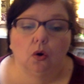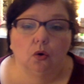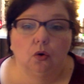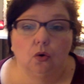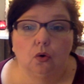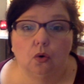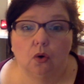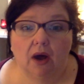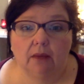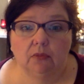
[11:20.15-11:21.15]
Ooh,
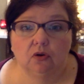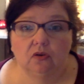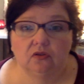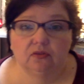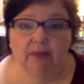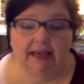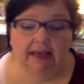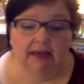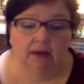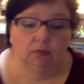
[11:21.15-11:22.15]
I moved my
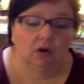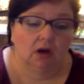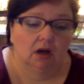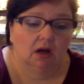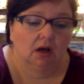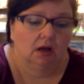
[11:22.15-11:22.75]
camera.